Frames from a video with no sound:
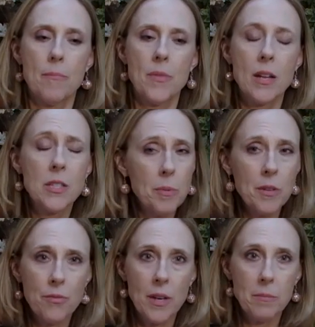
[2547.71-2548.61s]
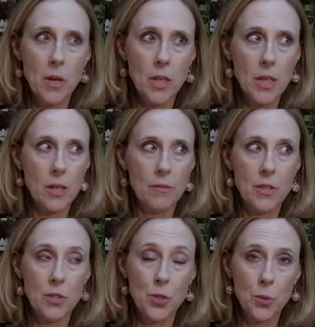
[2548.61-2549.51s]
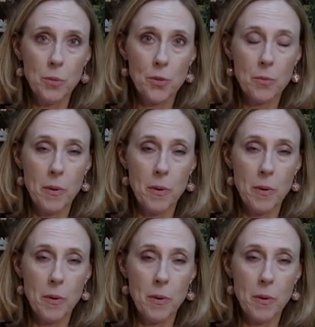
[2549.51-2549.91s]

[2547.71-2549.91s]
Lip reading: not to be afraid, Margaret, of the tubular